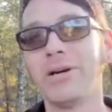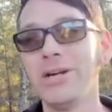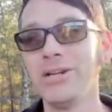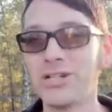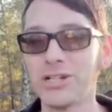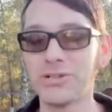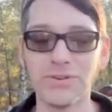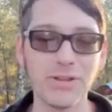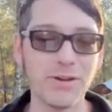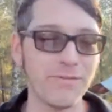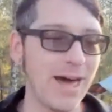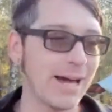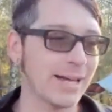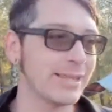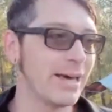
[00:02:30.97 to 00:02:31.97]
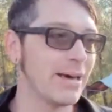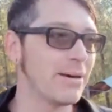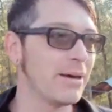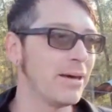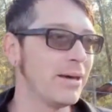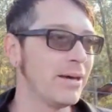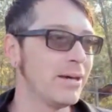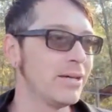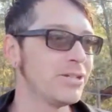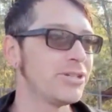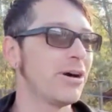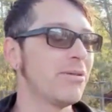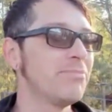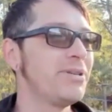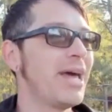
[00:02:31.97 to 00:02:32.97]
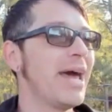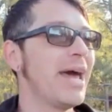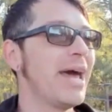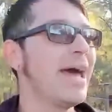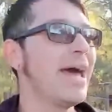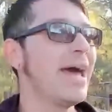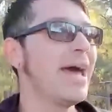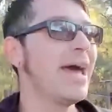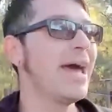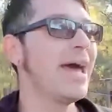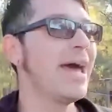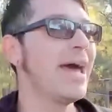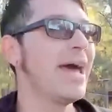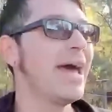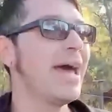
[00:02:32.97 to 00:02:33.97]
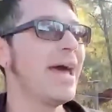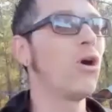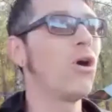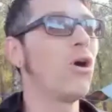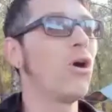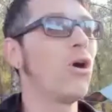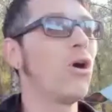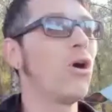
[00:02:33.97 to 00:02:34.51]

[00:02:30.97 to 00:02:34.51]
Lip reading: just for the fact that someday I would hope